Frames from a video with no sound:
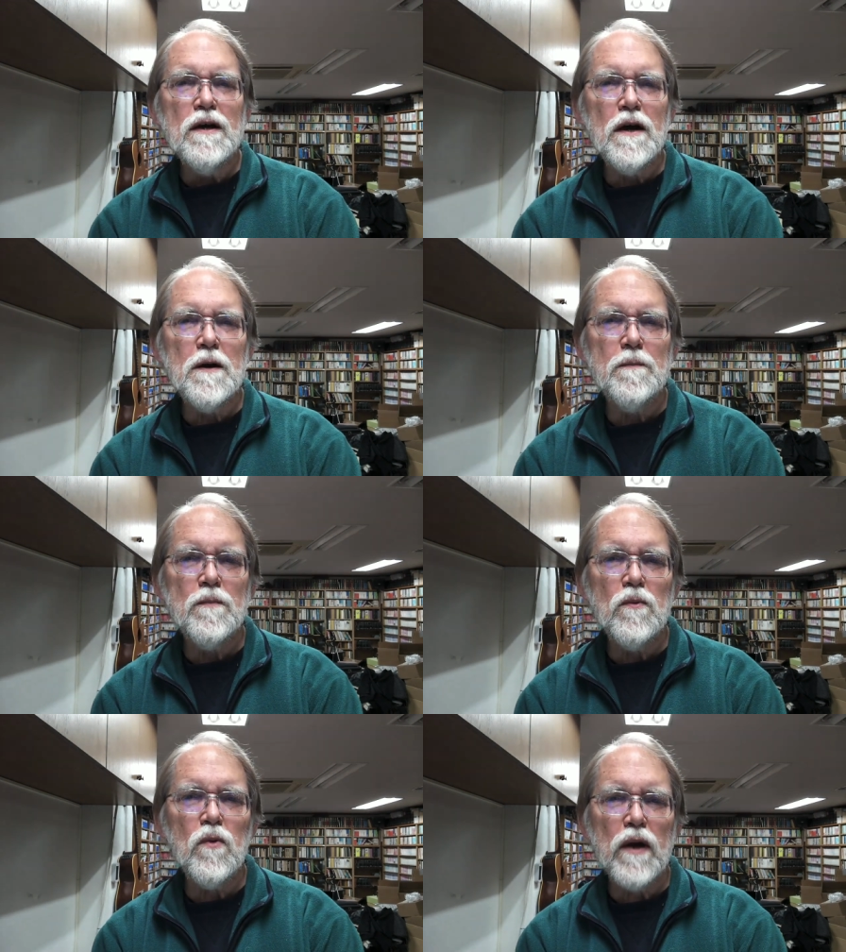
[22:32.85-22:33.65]

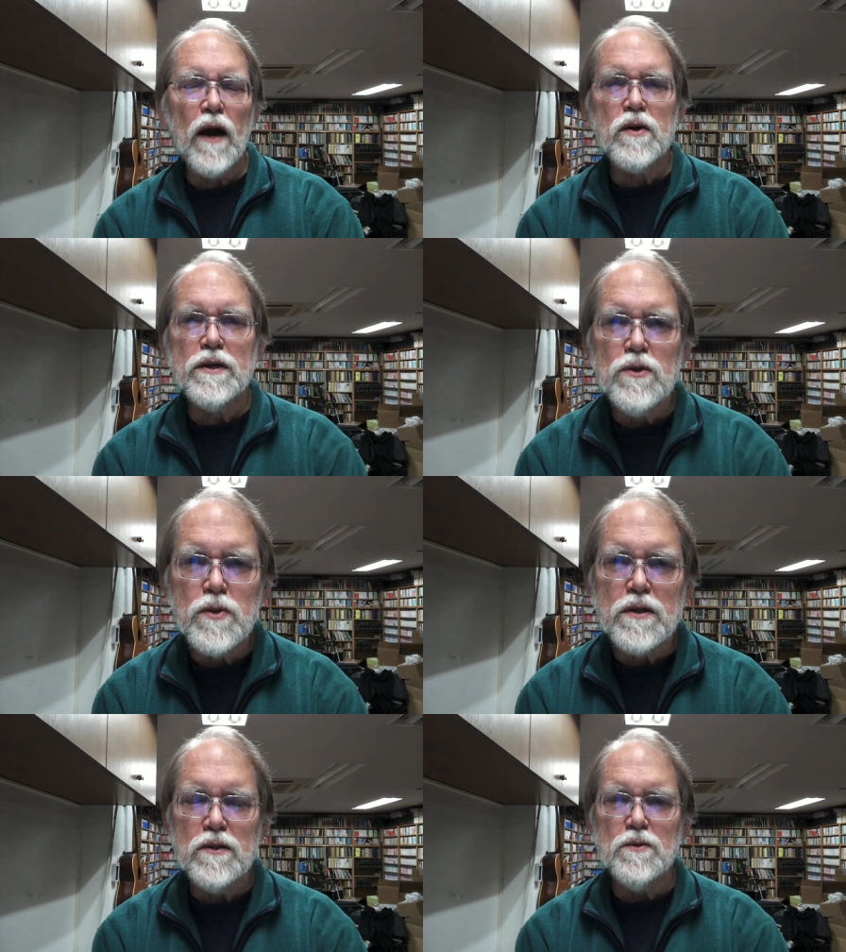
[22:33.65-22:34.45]
how you
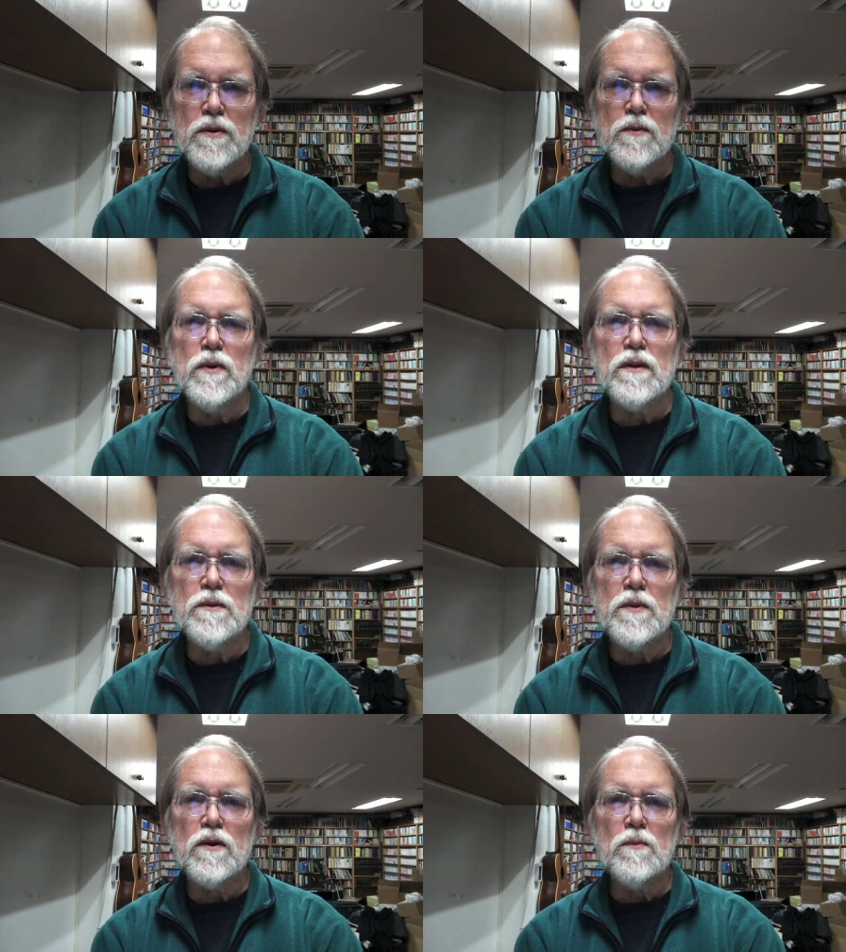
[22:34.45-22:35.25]
can use it, what
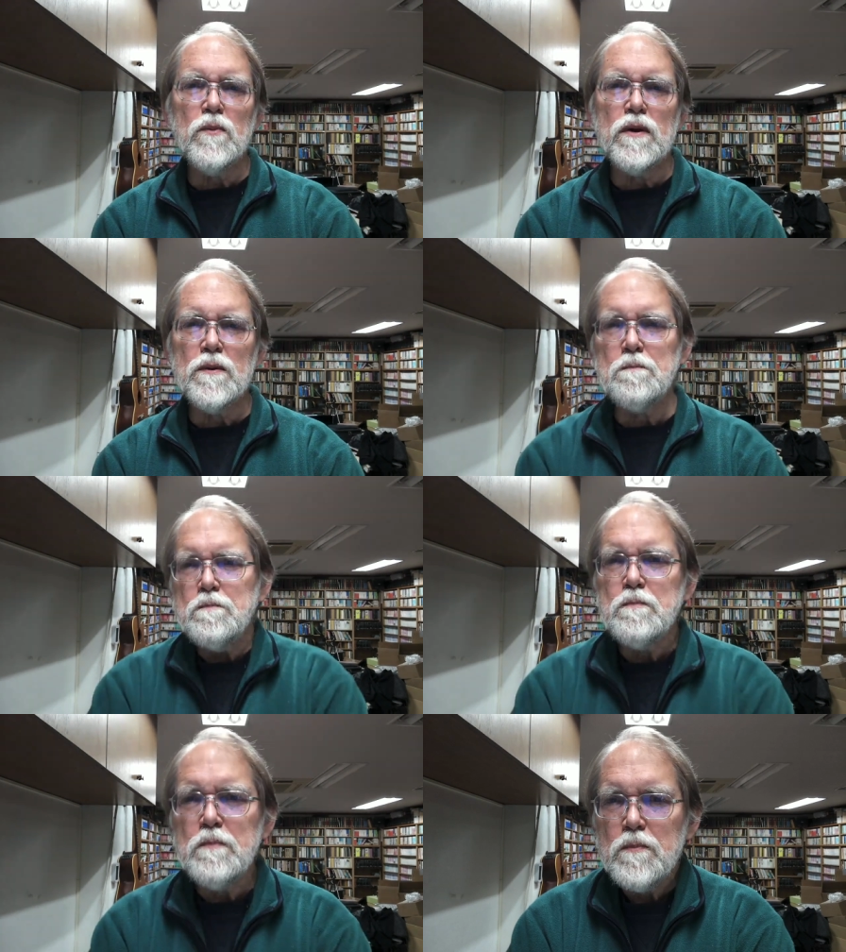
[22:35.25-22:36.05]

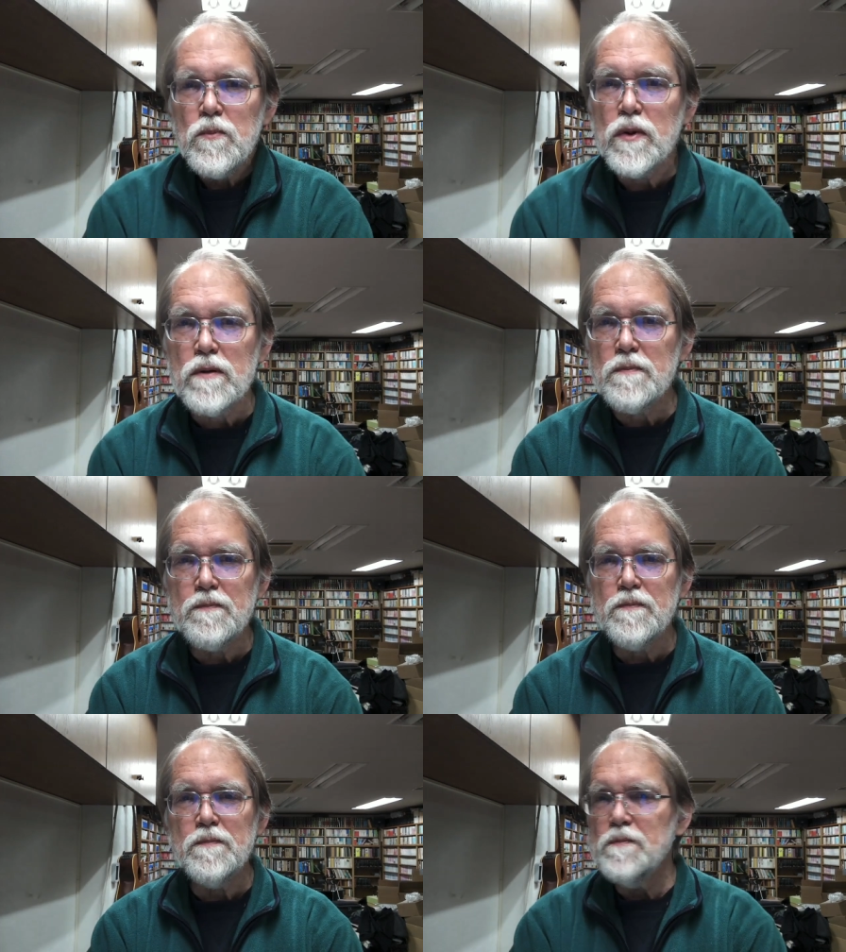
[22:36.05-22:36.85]
are
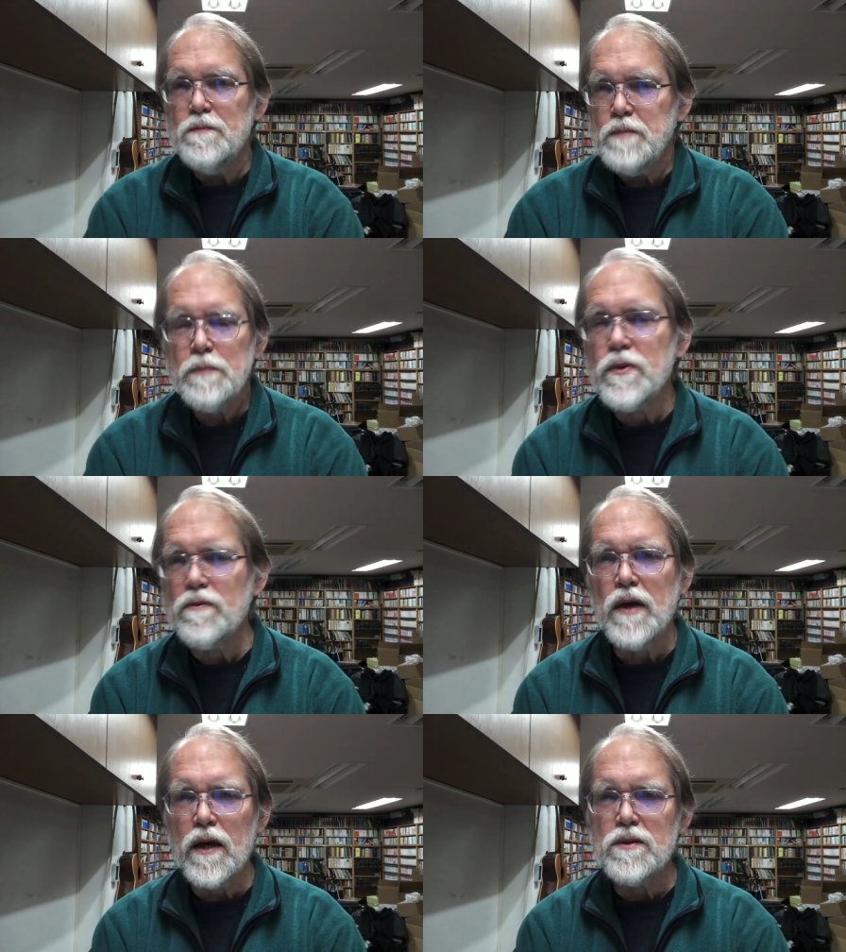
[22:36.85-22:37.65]
people's
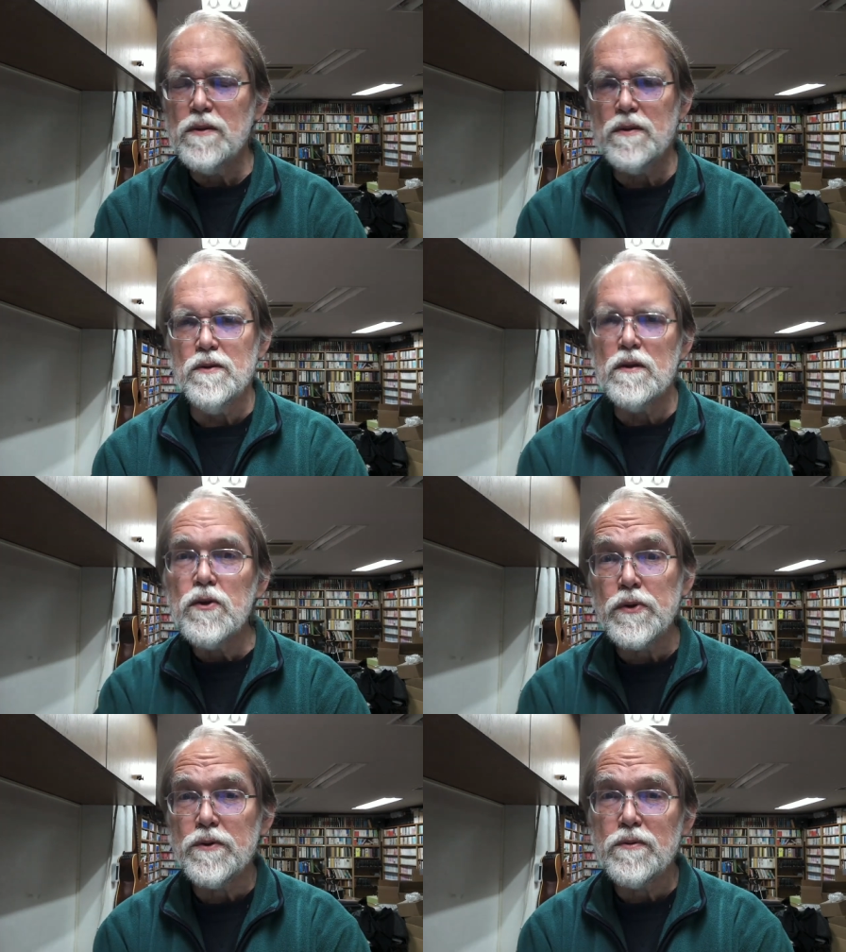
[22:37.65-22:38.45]
reactions to it,
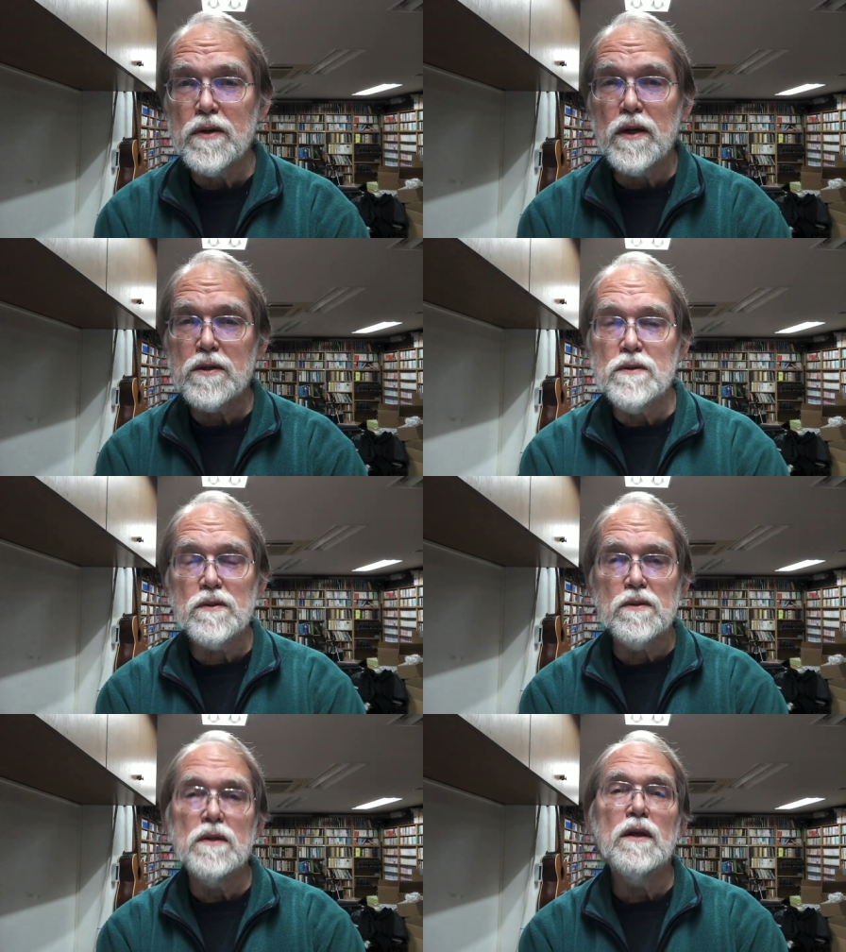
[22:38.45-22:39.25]
learners'
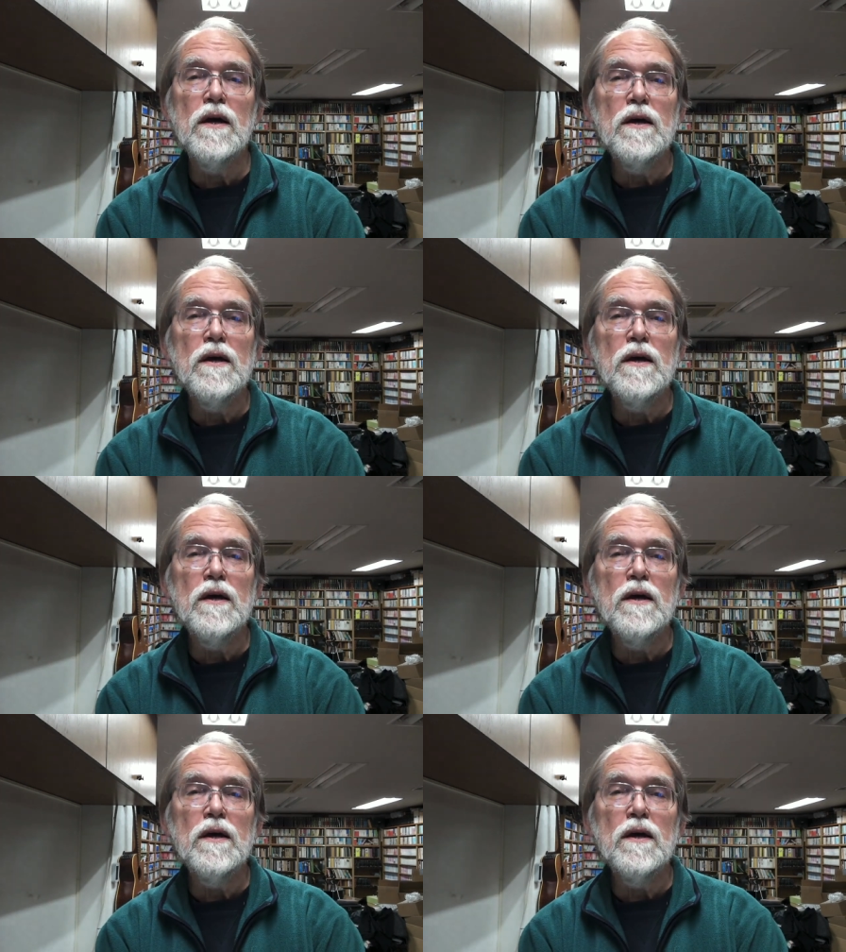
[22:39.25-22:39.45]
reactions to it.